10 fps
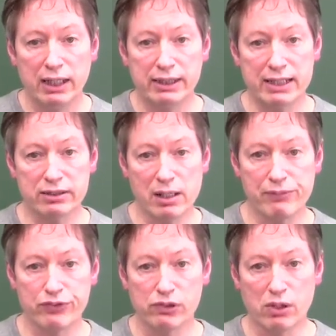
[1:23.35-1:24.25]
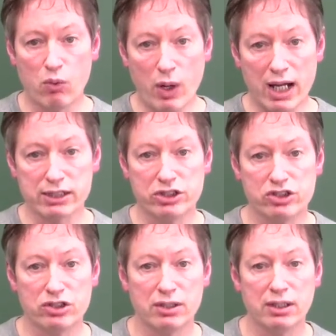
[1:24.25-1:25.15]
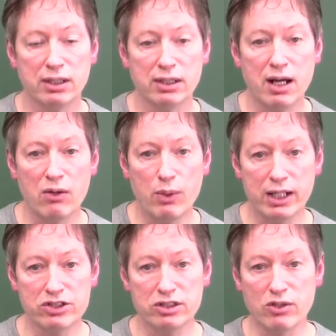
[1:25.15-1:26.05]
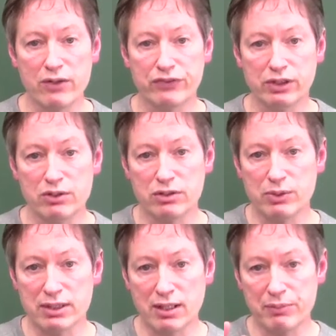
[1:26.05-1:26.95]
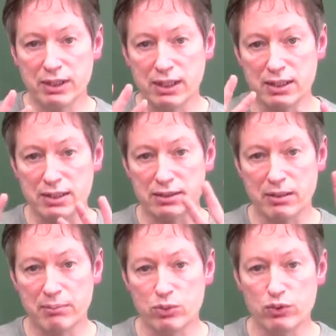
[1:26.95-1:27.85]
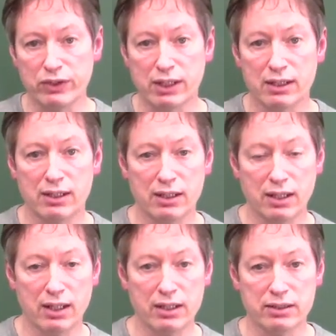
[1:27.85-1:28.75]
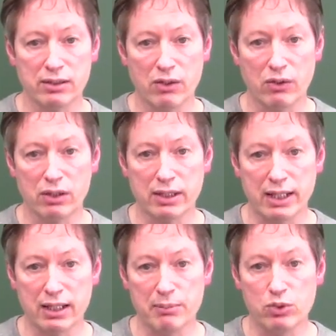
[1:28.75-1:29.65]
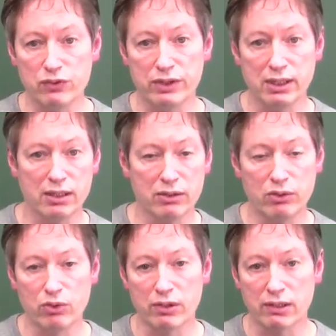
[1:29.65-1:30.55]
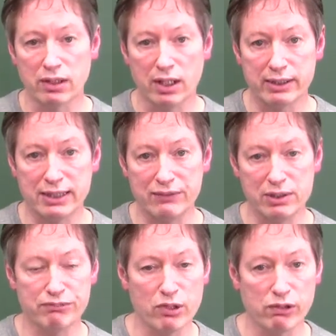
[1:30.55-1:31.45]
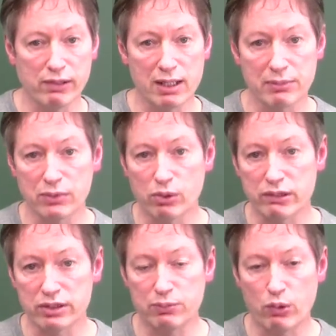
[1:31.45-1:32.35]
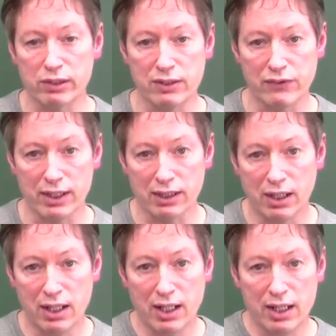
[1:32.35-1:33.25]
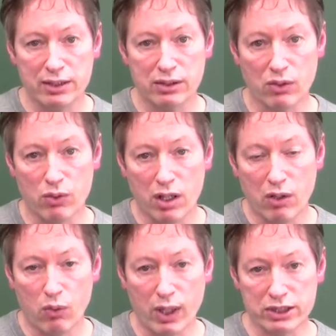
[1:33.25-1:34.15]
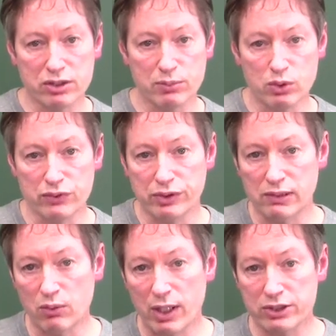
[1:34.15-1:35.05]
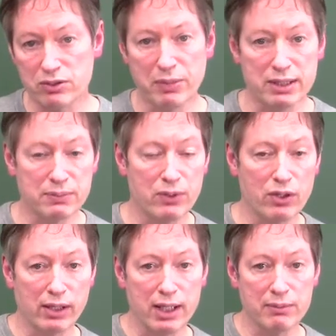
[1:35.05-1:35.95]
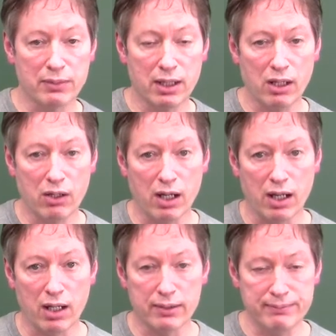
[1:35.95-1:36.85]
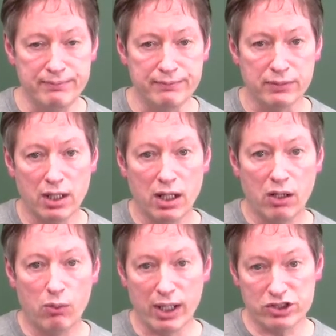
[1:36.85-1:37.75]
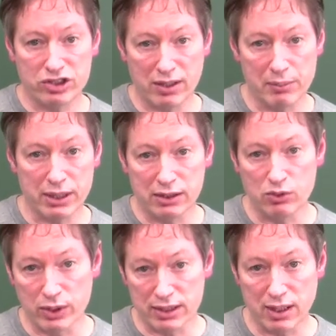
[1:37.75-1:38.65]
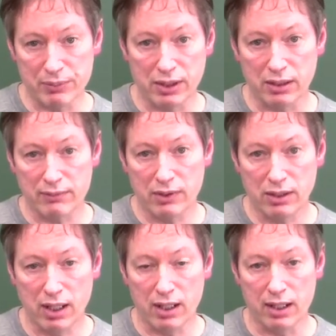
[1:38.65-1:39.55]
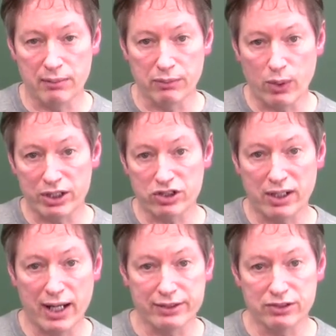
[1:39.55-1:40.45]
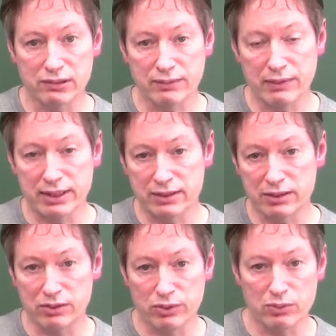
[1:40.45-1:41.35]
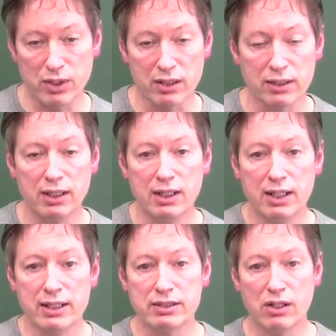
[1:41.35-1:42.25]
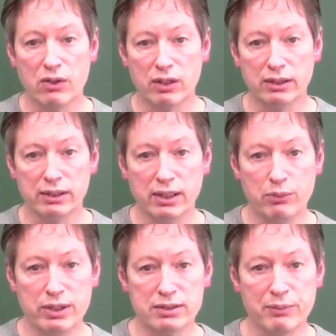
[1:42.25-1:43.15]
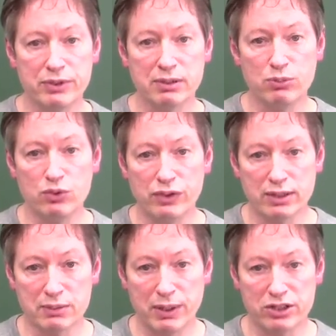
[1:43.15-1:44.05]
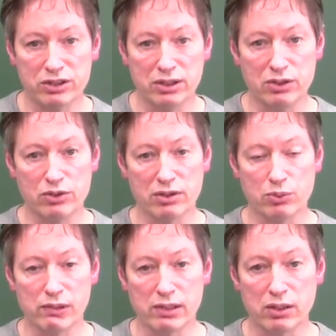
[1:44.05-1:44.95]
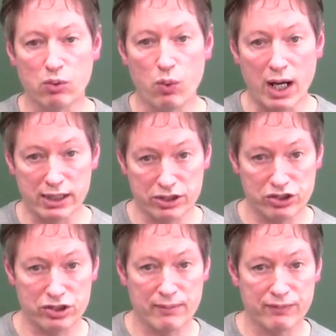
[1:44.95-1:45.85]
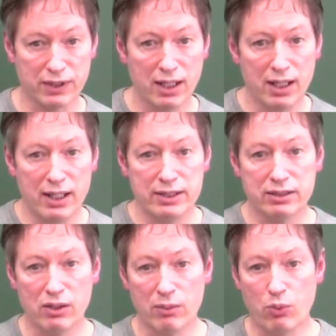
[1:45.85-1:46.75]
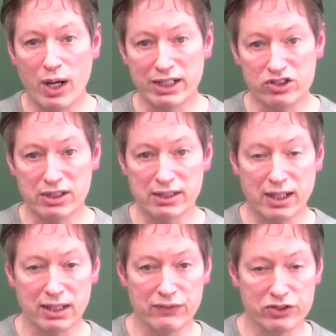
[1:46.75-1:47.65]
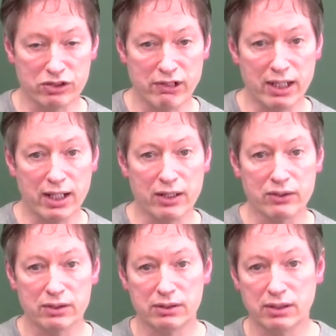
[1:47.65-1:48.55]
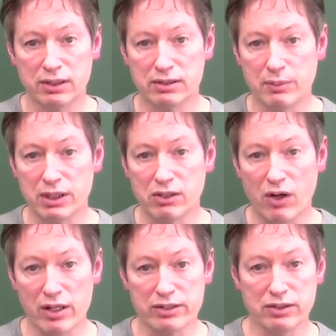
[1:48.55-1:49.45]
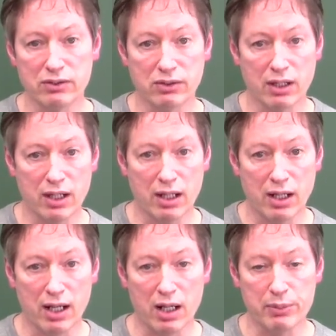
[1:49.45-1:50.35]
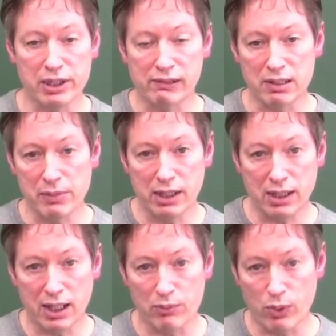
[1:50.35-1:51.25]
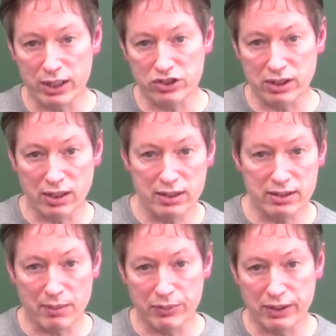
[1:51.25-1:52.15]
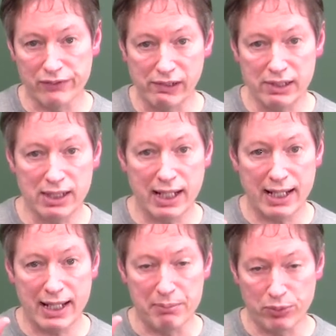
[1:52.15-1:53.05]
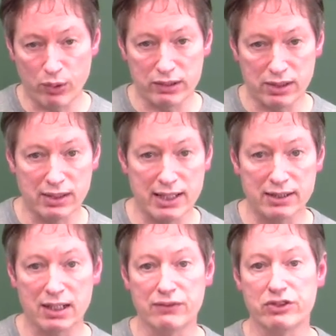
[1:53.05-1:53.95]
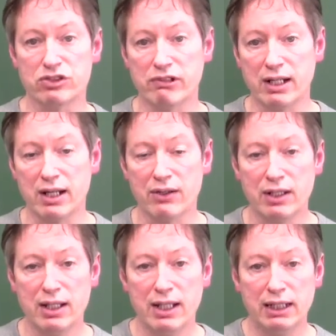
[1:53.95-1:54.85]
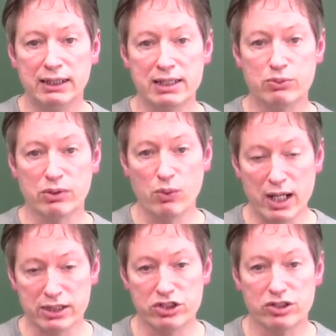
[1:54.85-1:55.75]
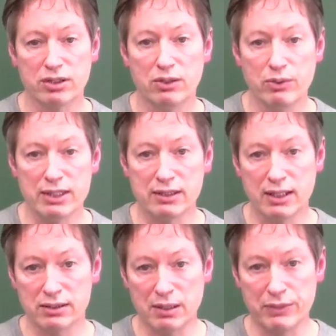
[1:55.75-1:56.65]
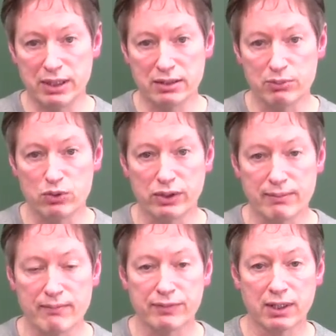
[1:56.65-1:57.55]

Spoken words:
Next up for a watch. Now, watch is often used when something is moving. So, like a movie, or a TV program, or a sporting event. So, watch a movie, or watch a baseball game, watch somebody doing something, watch a concert, listen to as well. So, when something's moving, especially, you use the word watch. So, I'm watching television right now. Somebody calls you. I'll be there in a minute. I'm watching something very important on television right now. That's with watch, when something is moving.